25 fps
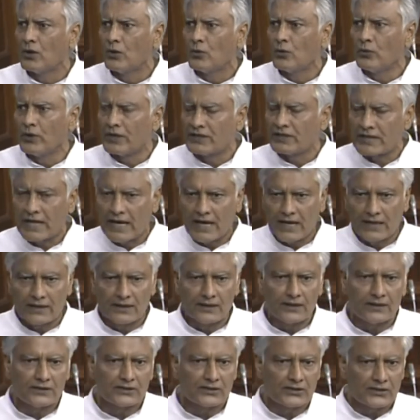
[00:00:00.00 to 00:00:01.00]
which had
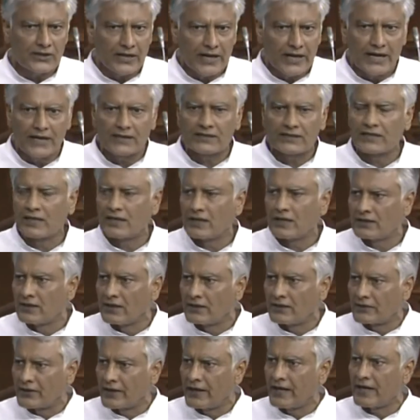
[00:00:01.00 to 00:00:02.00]
states and other
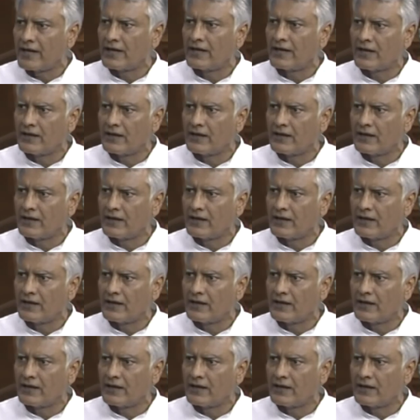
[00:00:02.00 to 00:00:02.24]
trade